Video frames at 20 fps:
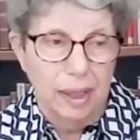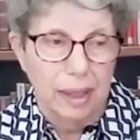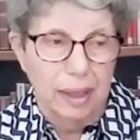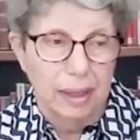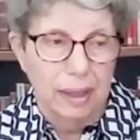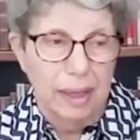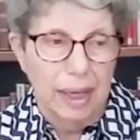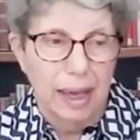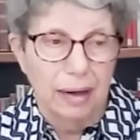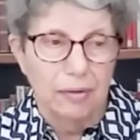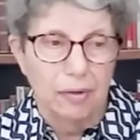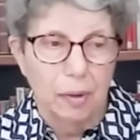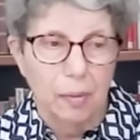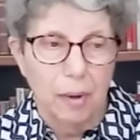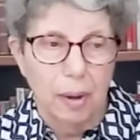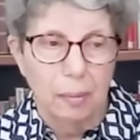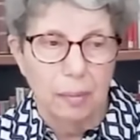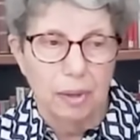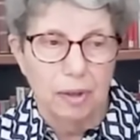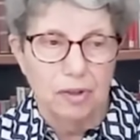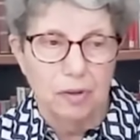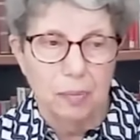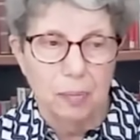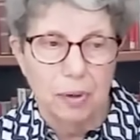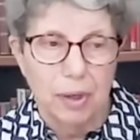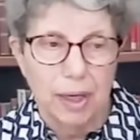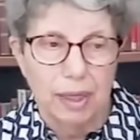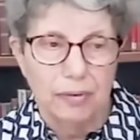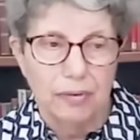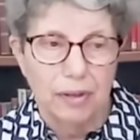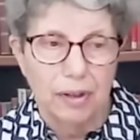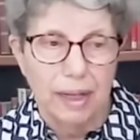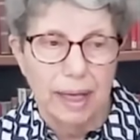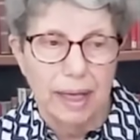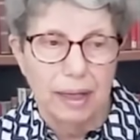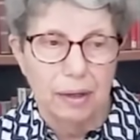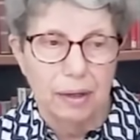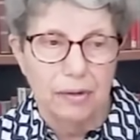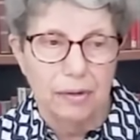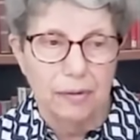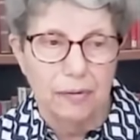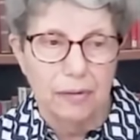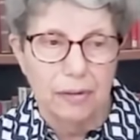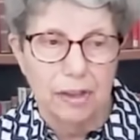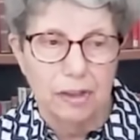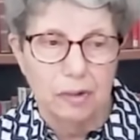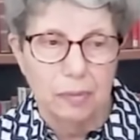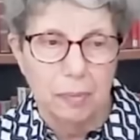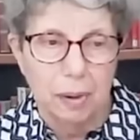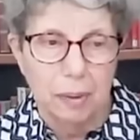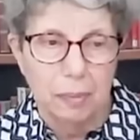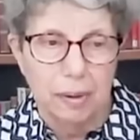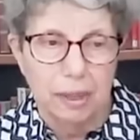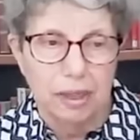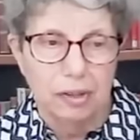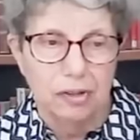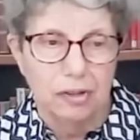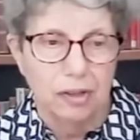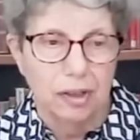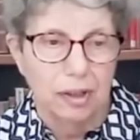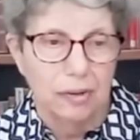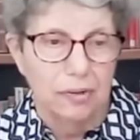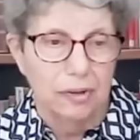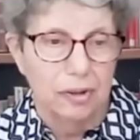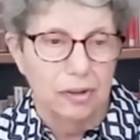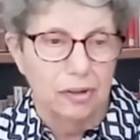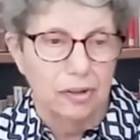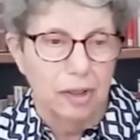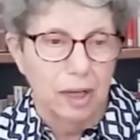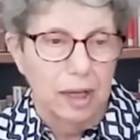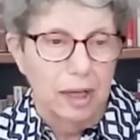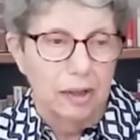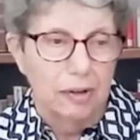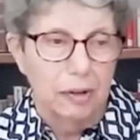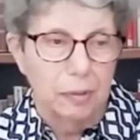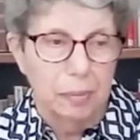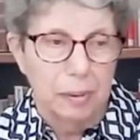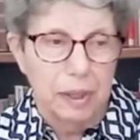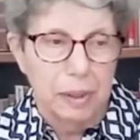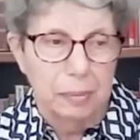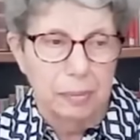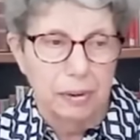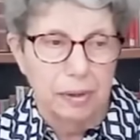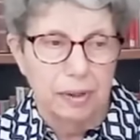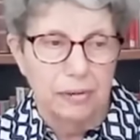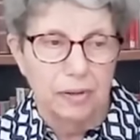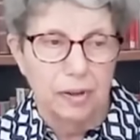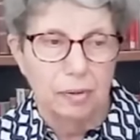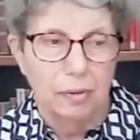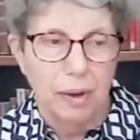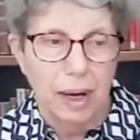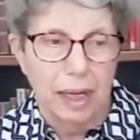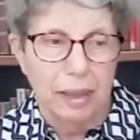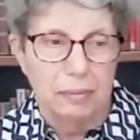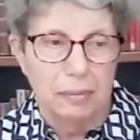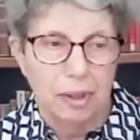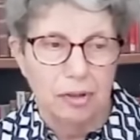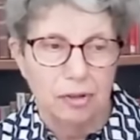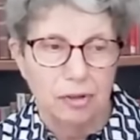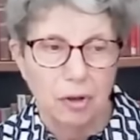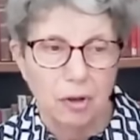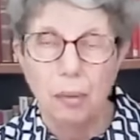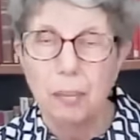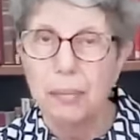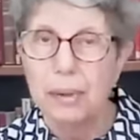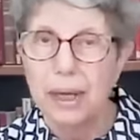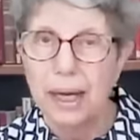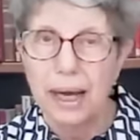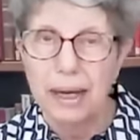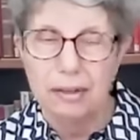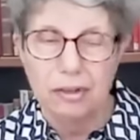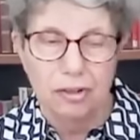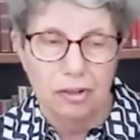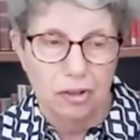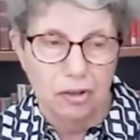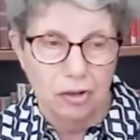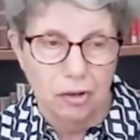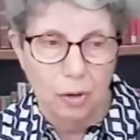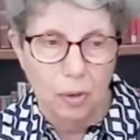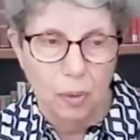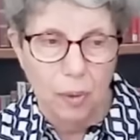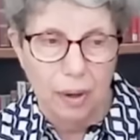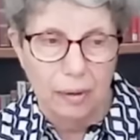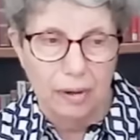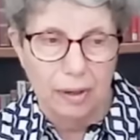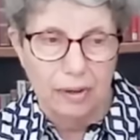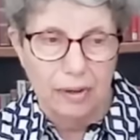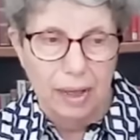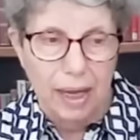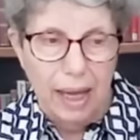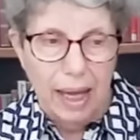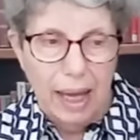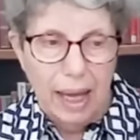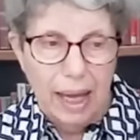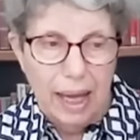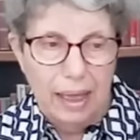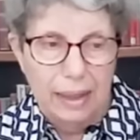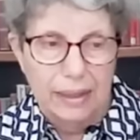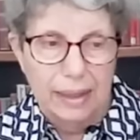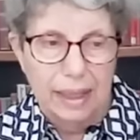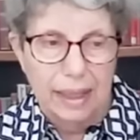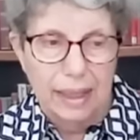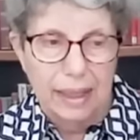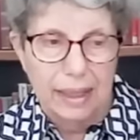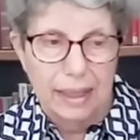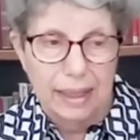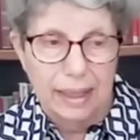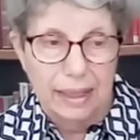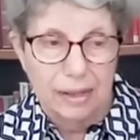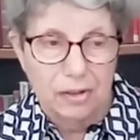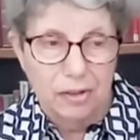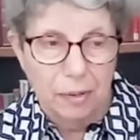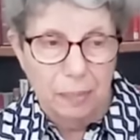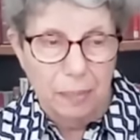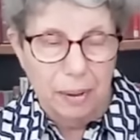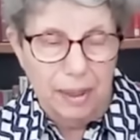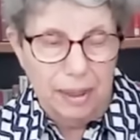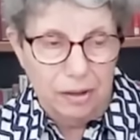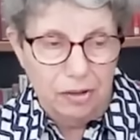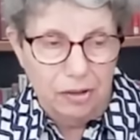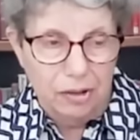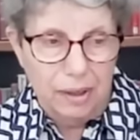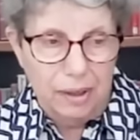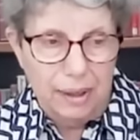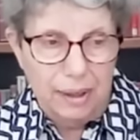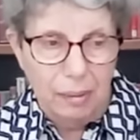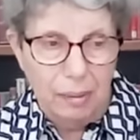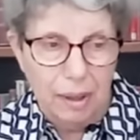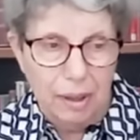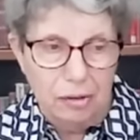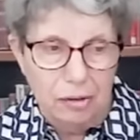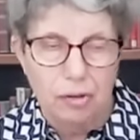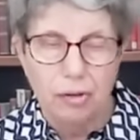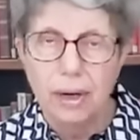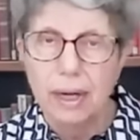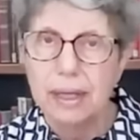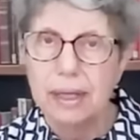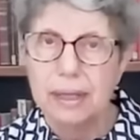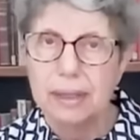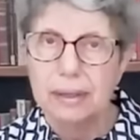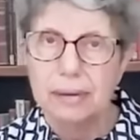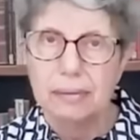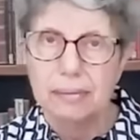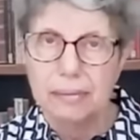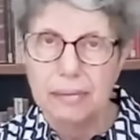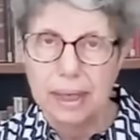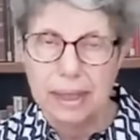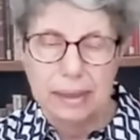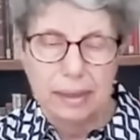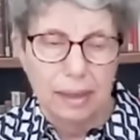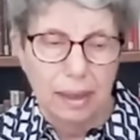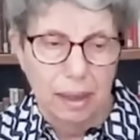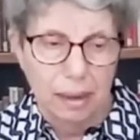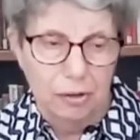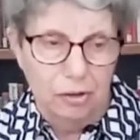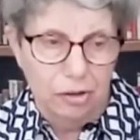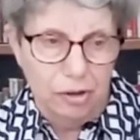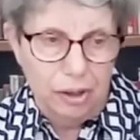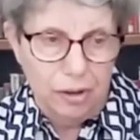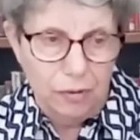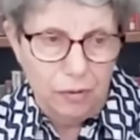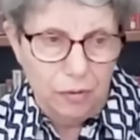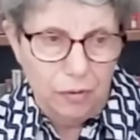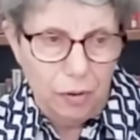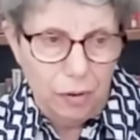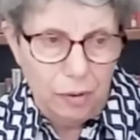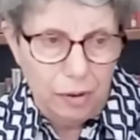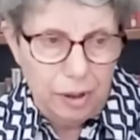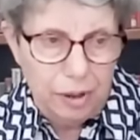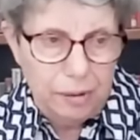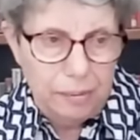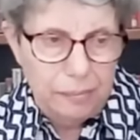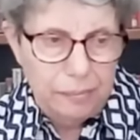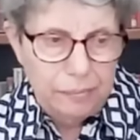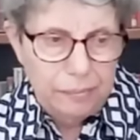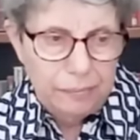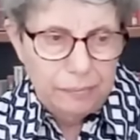Everyone must pray for the health of these public servants. The people of Iran must not be anxious or worried. And here is a picture. Now, I'll try and enlarge it for you.